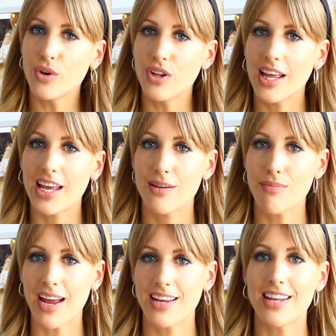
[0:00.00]
you all in
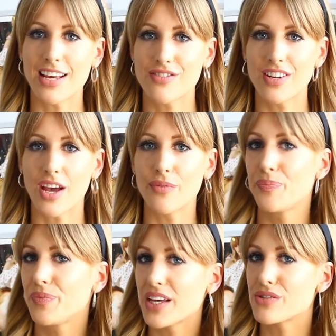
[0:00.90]
my next video.
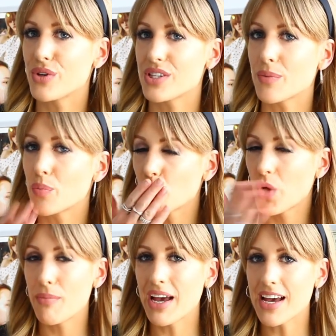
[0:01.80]
Thanks for watching.
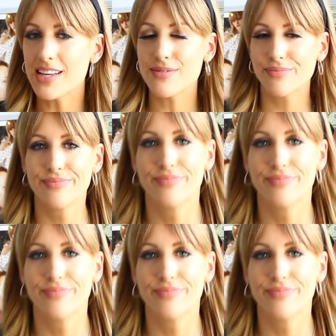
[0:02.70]
Bye guys.